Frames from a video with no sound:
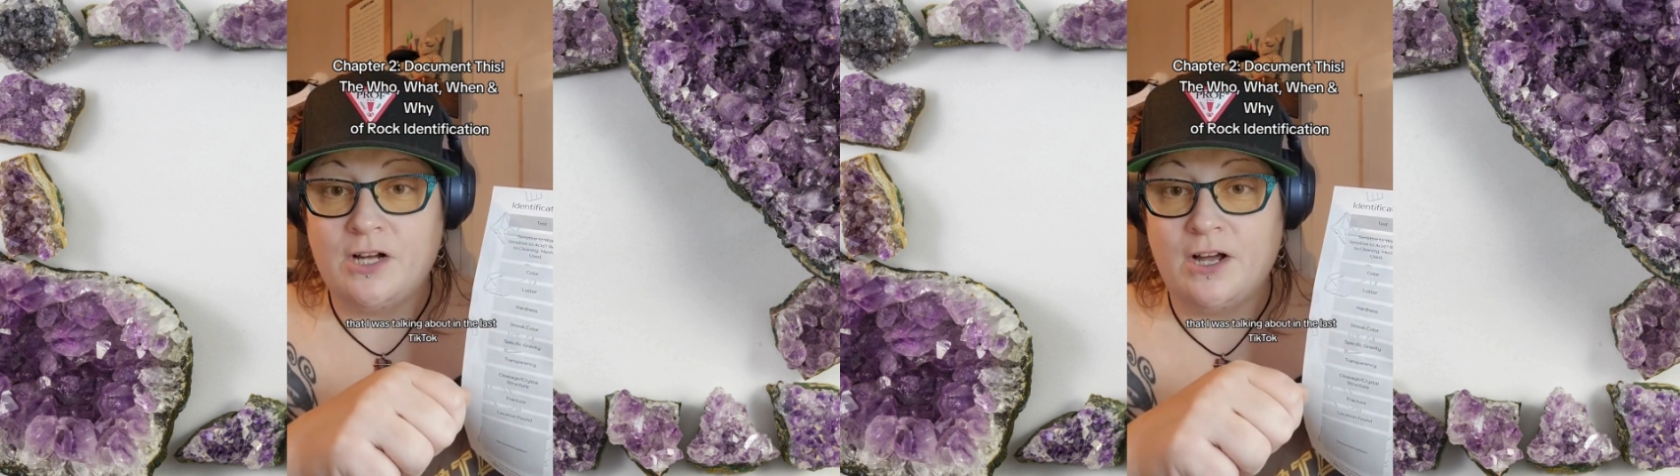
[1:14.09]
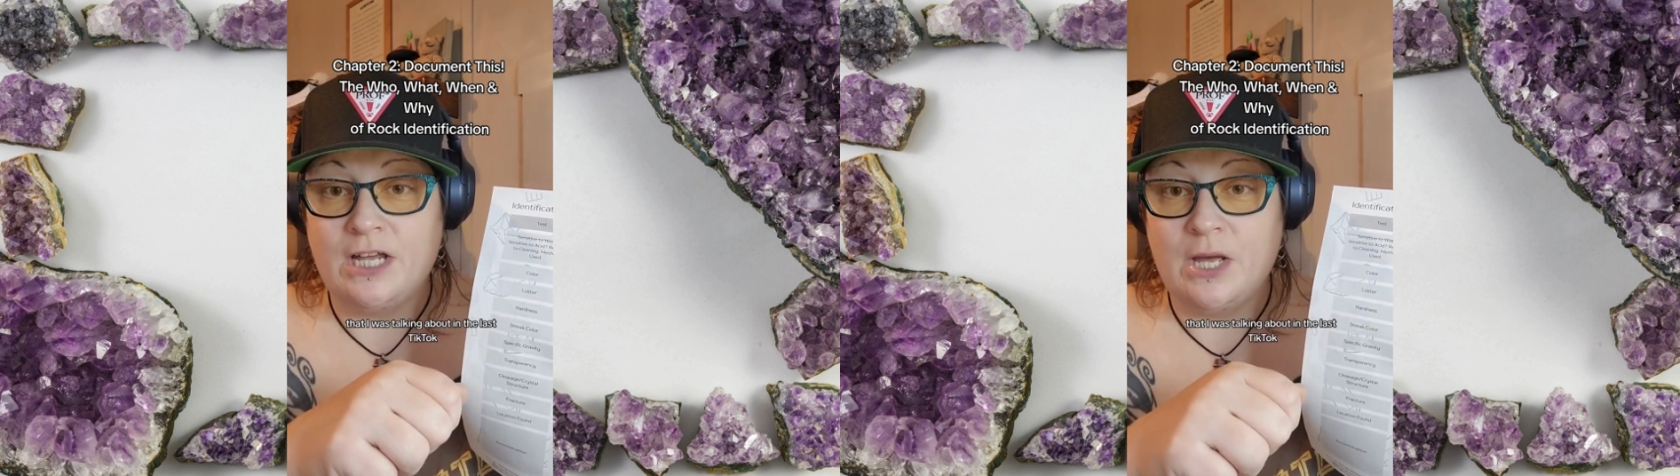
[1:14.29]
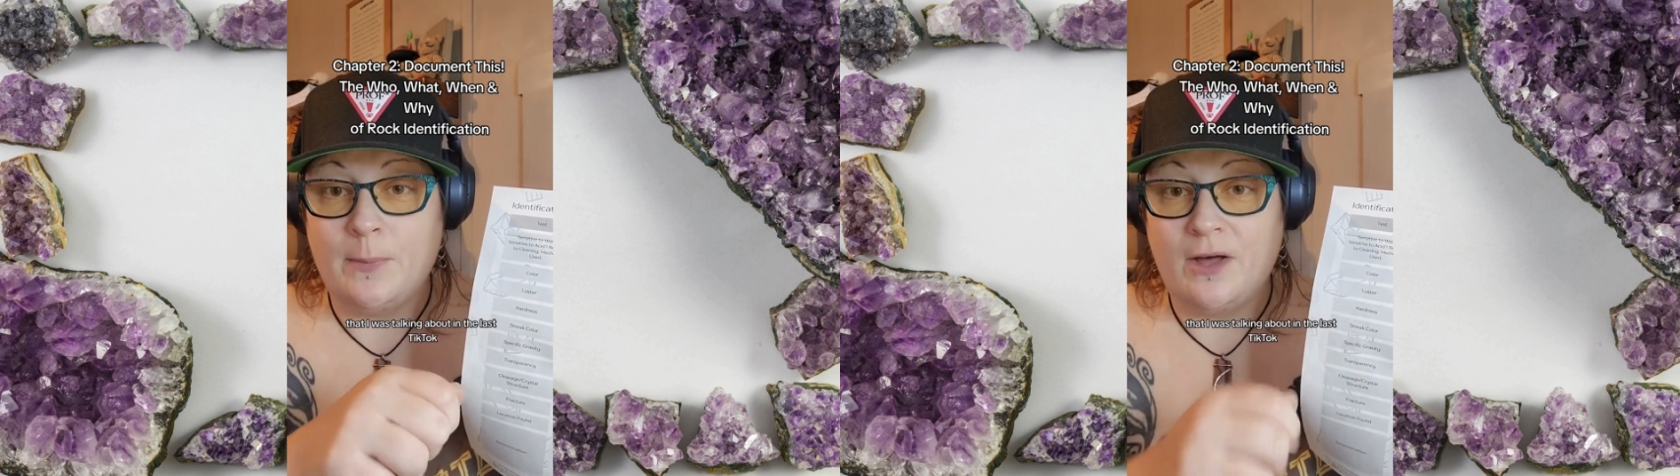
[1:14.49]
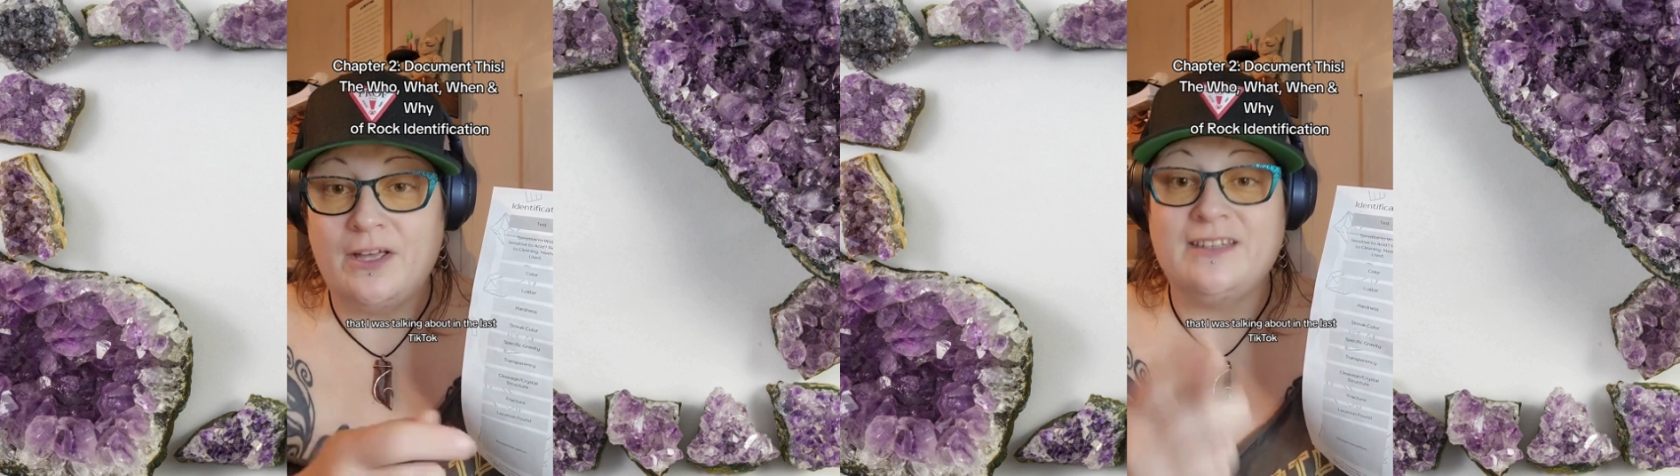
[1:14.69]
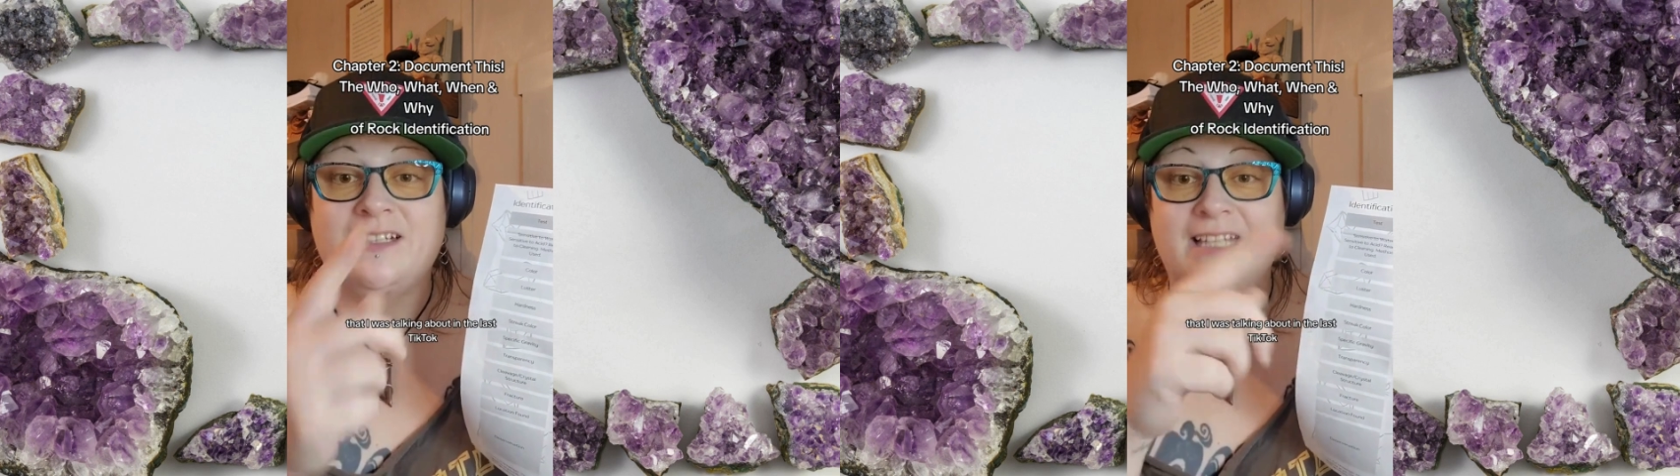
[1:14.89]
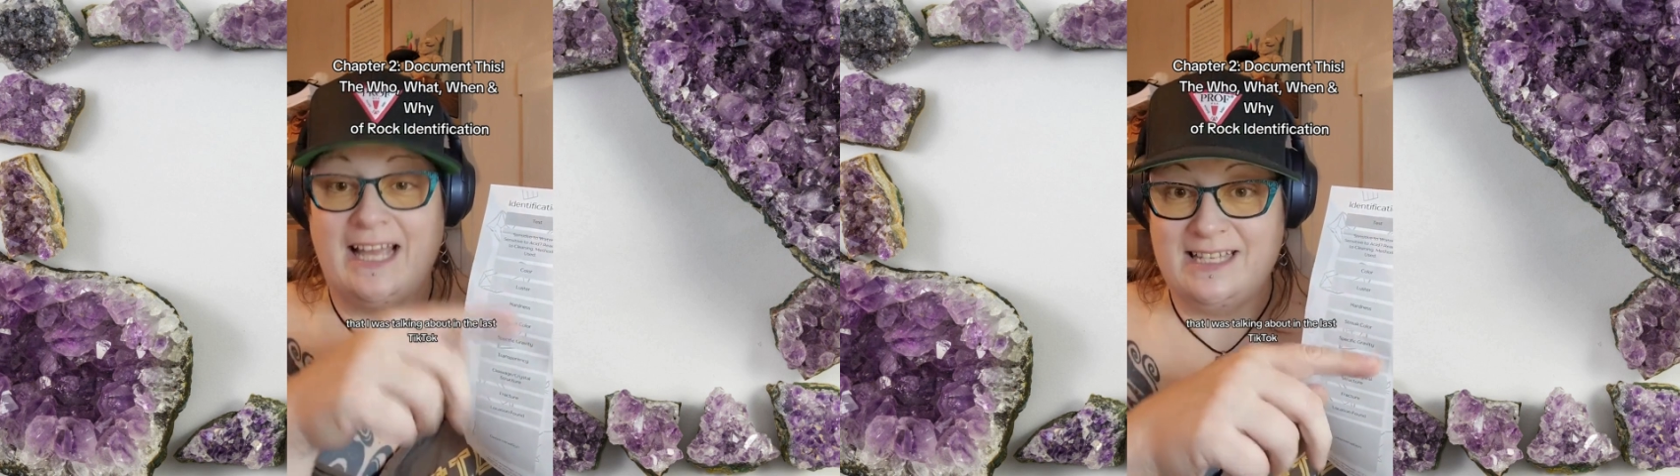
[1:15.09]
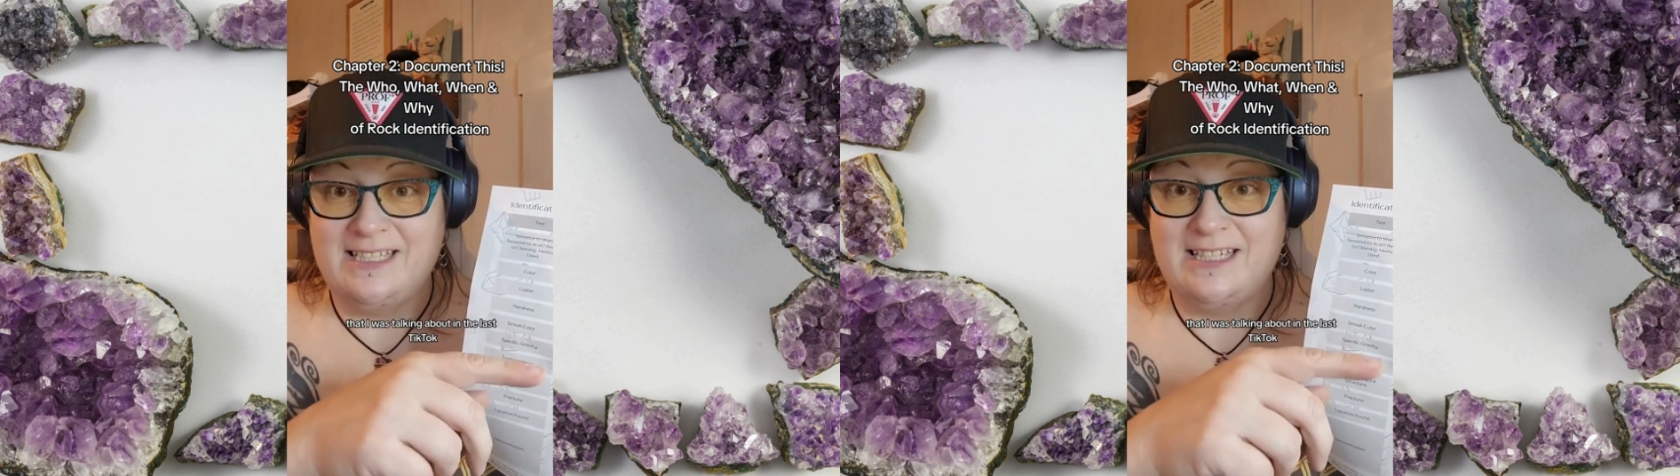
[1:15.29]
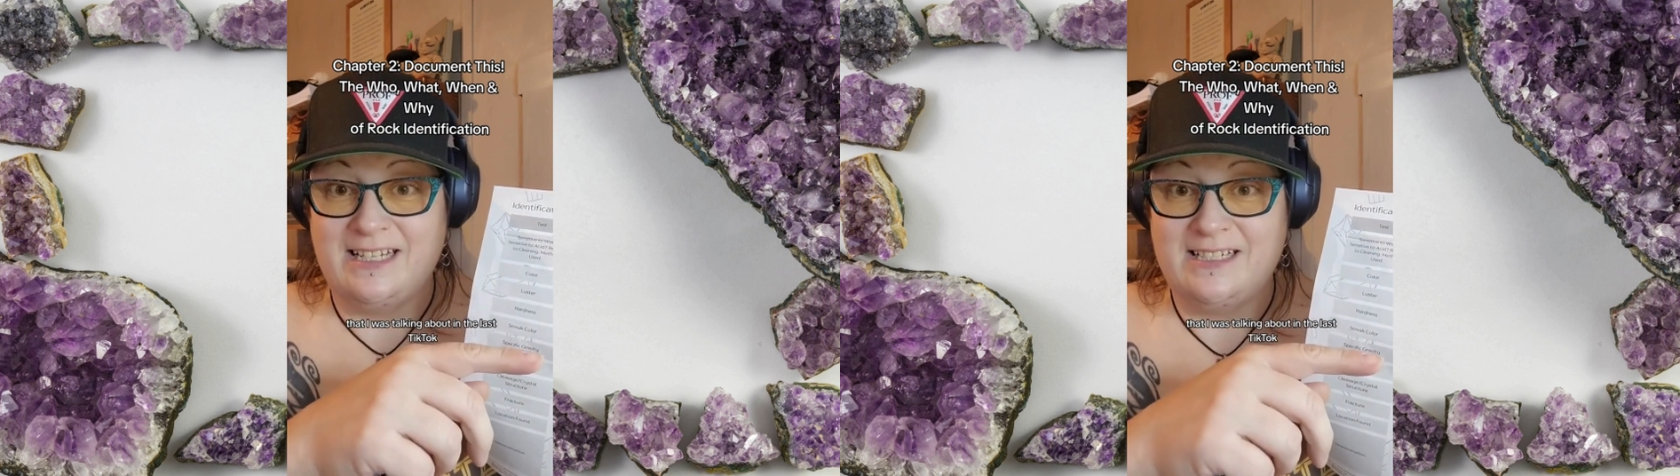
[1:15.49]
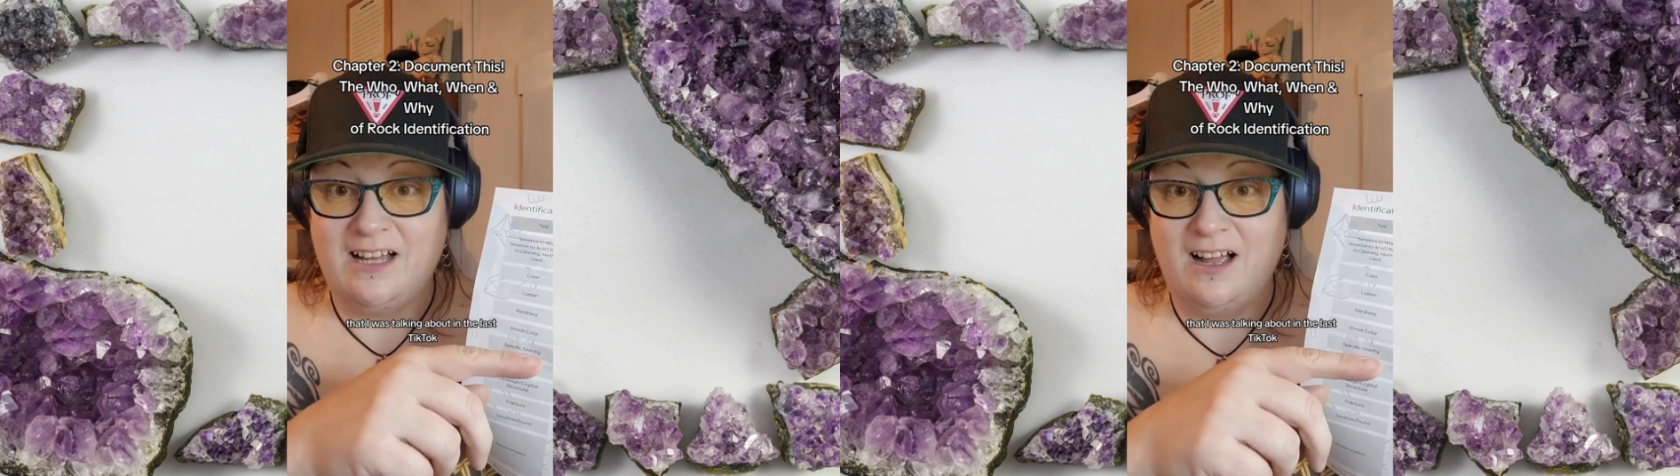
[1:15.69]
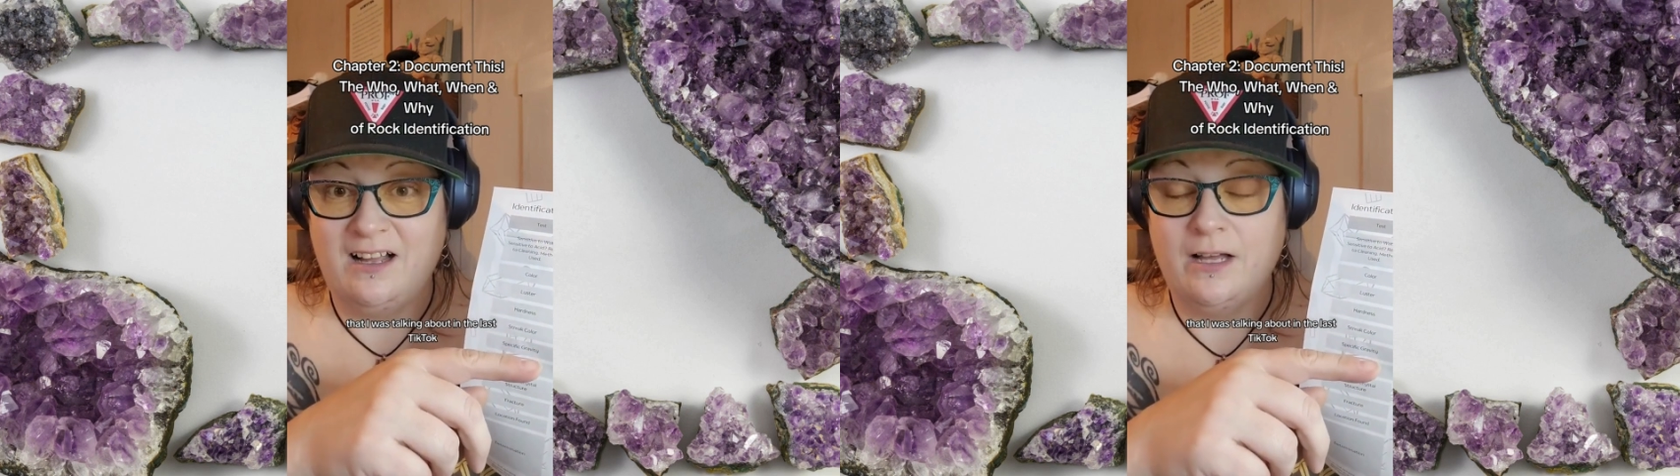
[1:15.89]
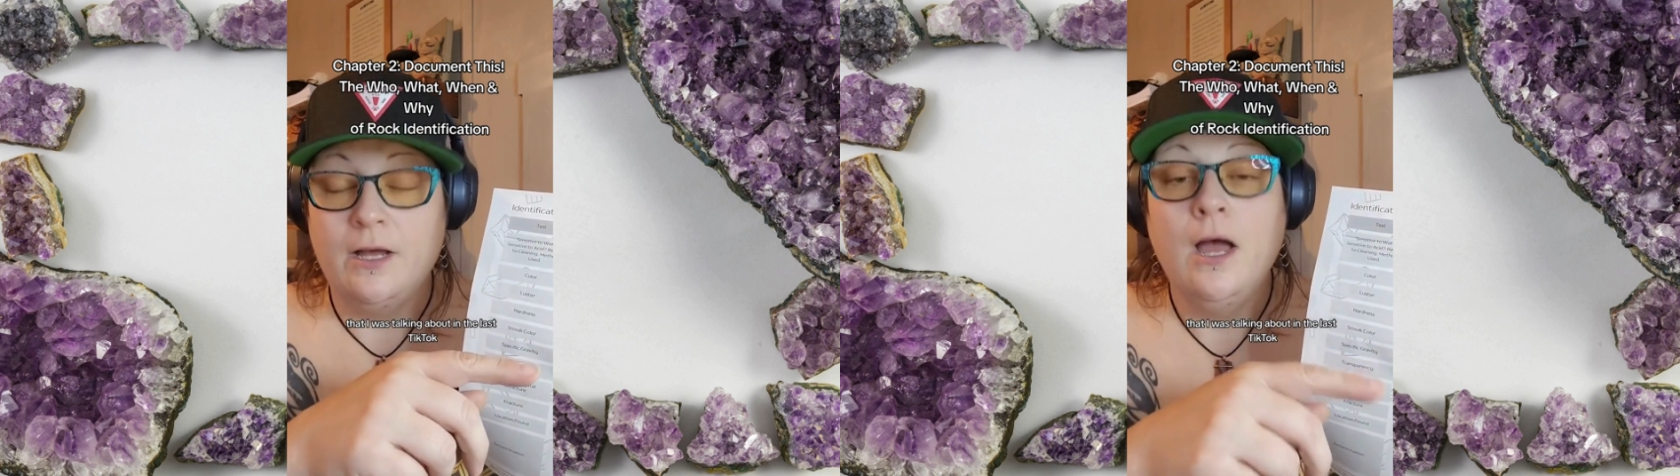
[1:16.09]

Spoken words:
talking about in the last TikTok,